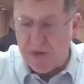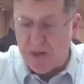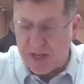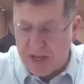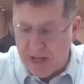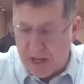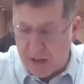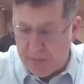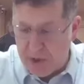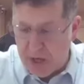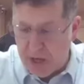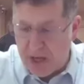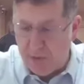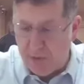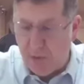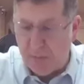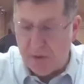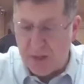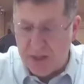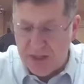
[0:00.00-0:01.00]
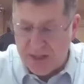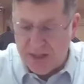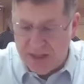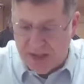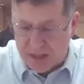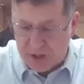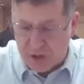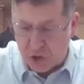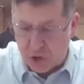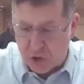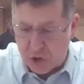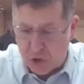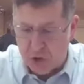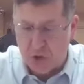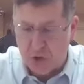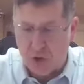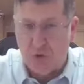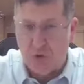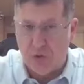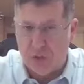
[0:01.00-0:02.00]
Rabbi Nechemiah and Rabbi Eliezer
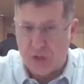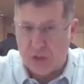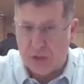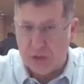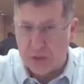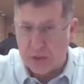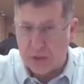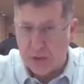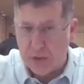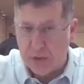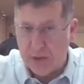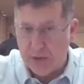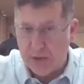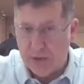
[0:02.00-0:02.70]
learned two things.